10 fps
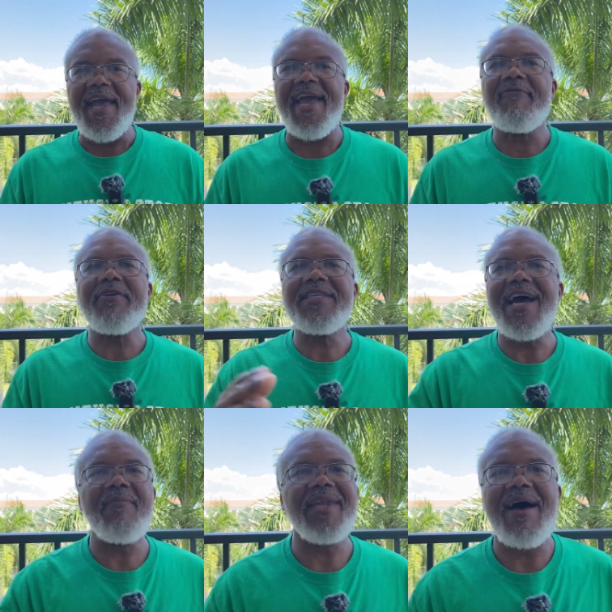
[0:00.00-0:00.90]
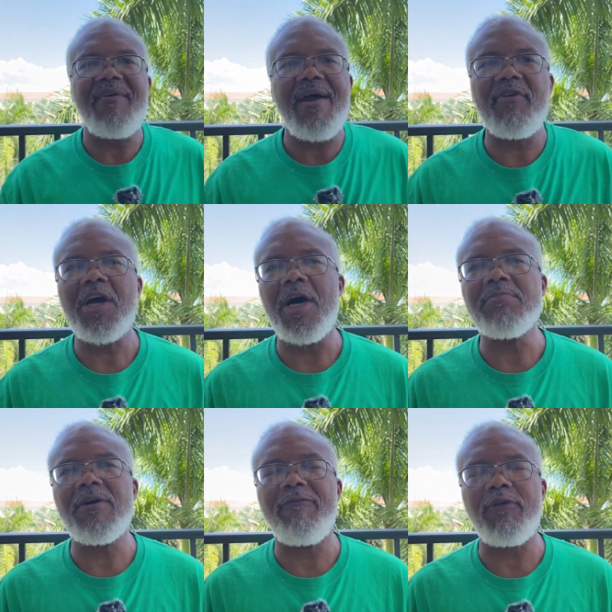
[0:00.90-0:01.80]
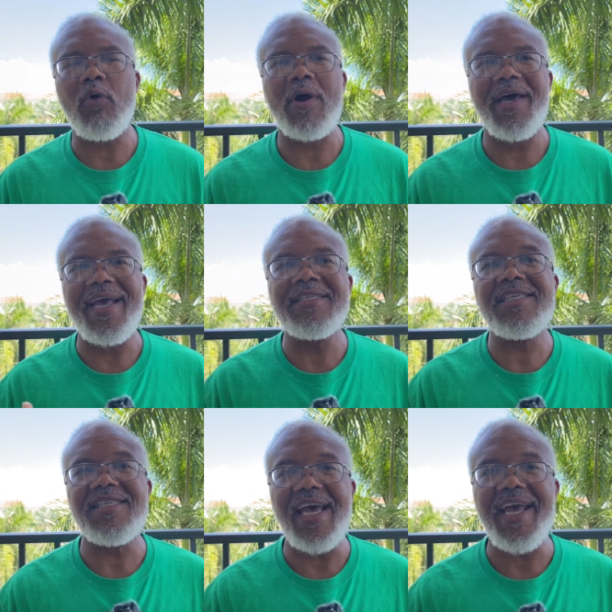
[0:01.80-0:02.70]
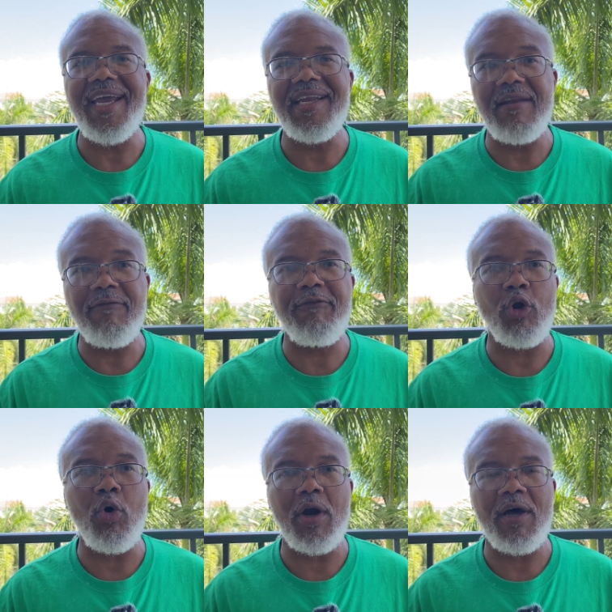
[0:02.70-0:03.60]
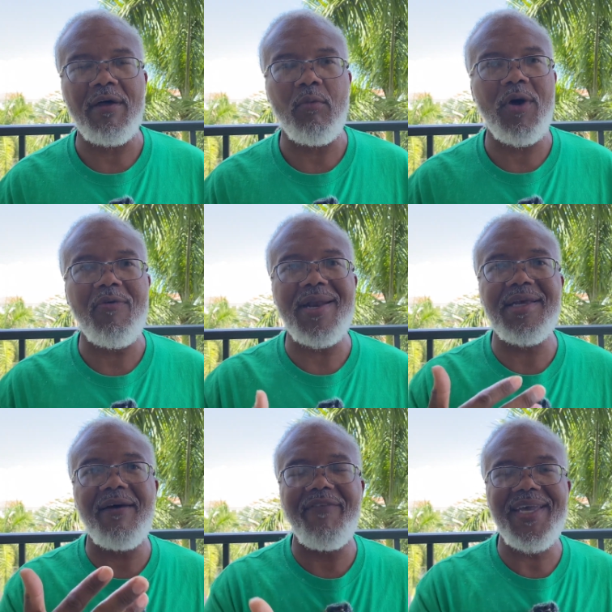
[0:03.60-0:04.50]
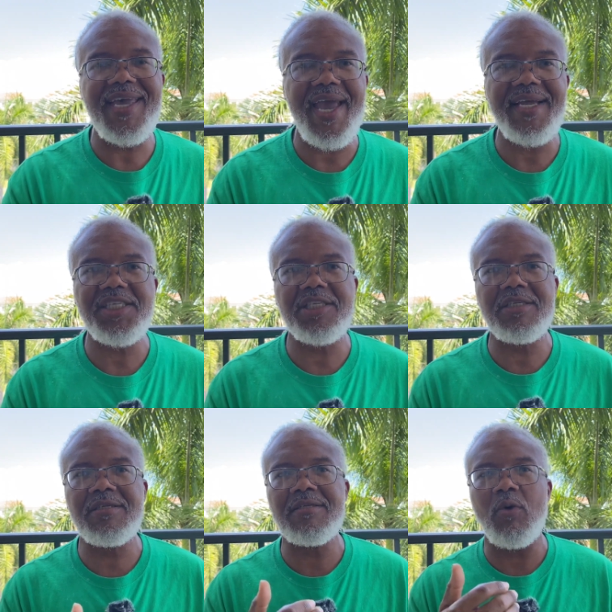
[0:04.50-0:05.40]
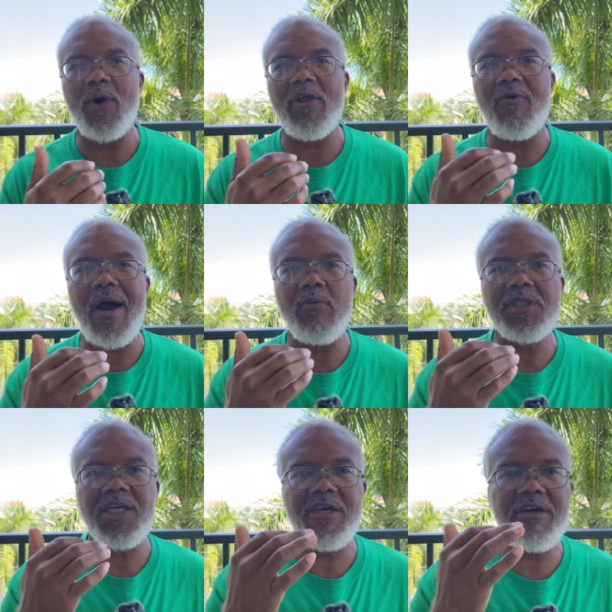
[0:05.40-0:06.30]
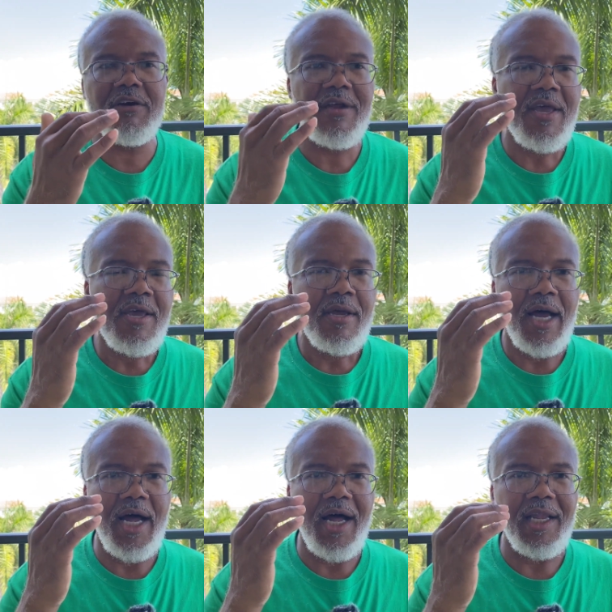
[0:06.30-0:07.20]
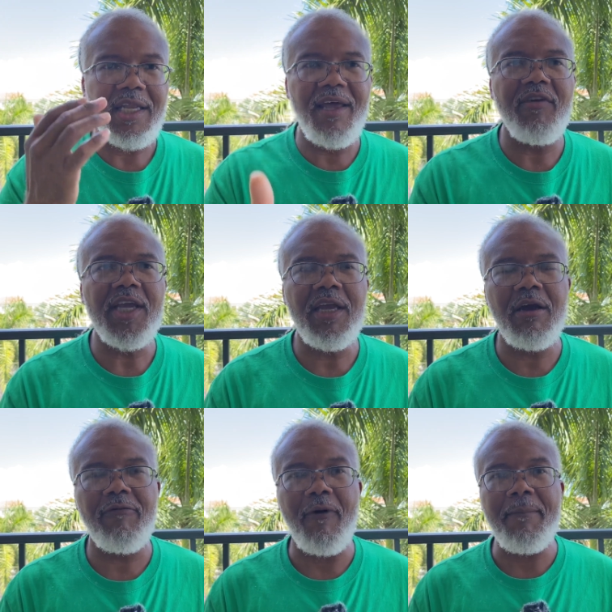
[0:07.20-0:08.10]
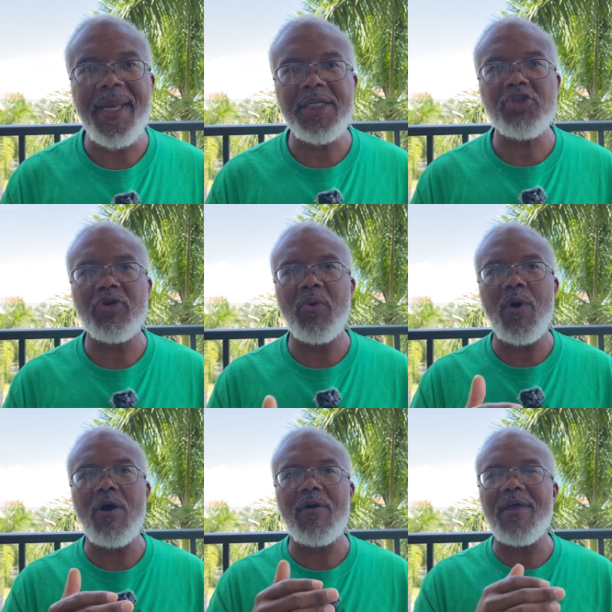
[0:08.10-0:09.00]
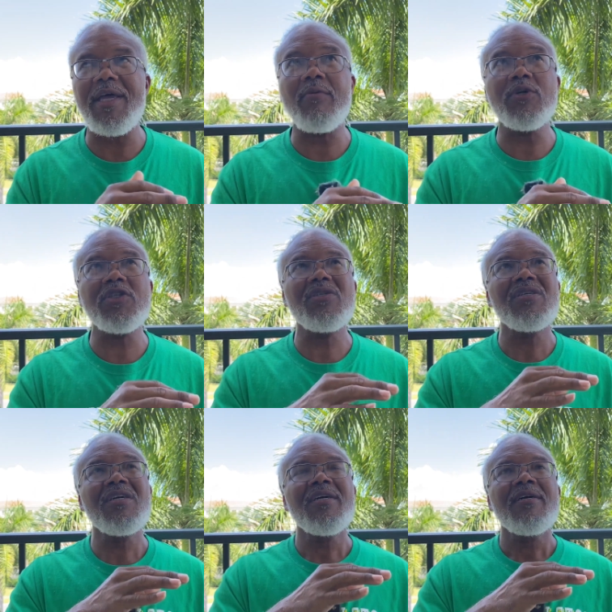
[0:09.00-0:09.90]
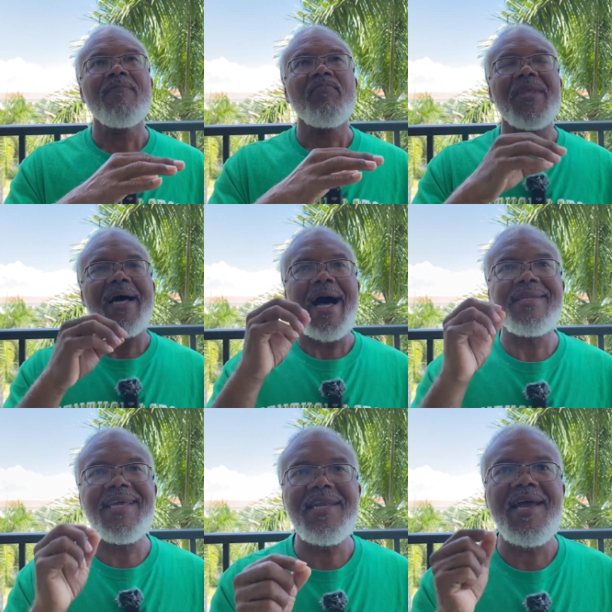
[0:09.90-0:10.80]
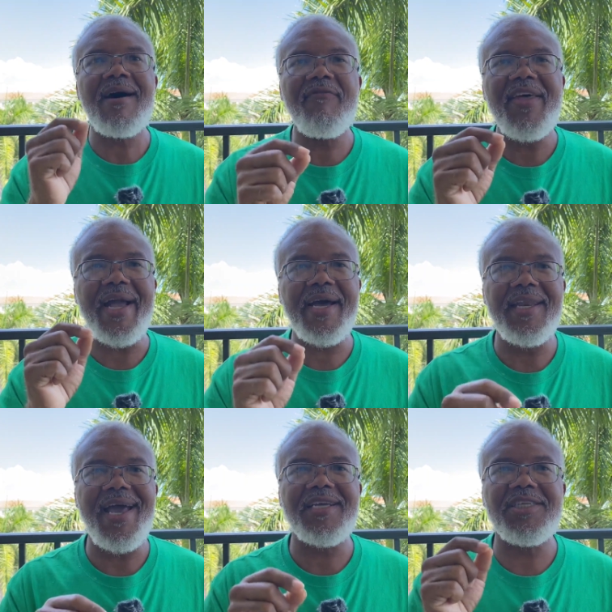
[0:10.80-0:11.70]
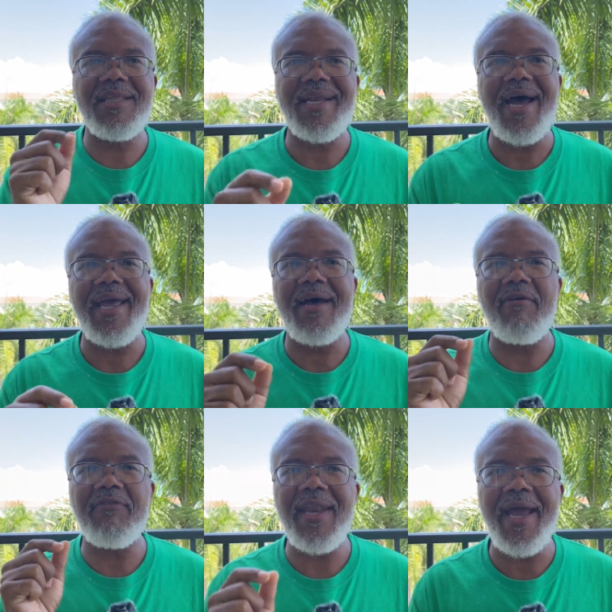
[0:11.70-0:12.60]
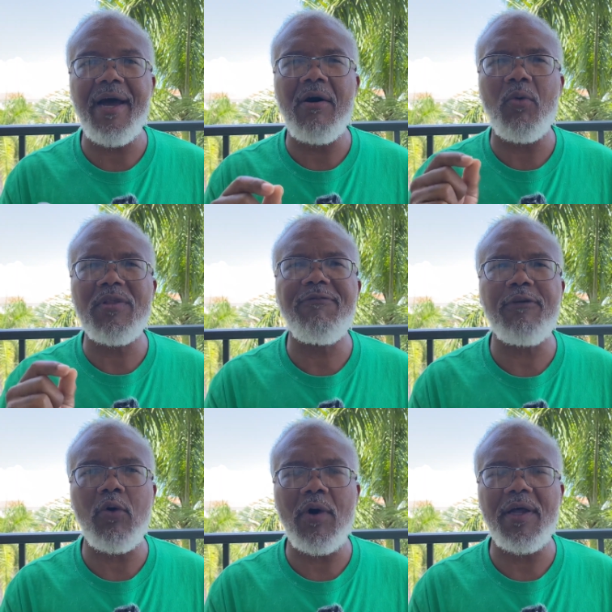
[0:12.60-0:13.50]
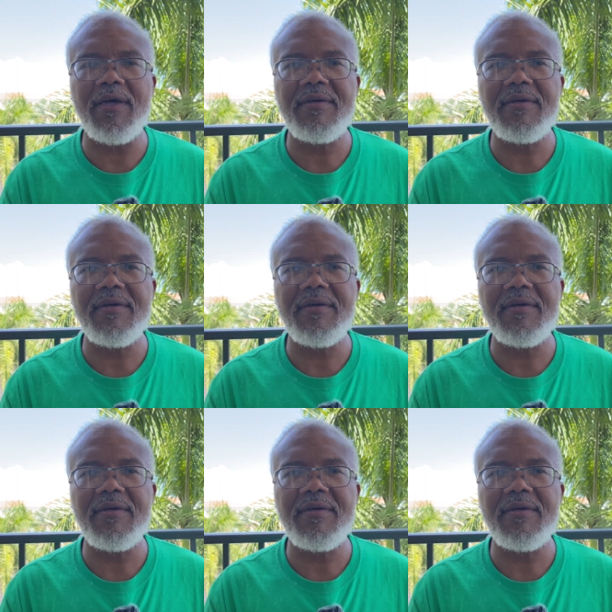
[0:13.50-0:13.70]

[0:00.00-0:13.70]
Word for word: every time that I've ever come to Florida and stayed in Florida, whether I did a vacation or whether I was here uh, living here for ministry work, it was, I didn't have that connection that I have now with Florida.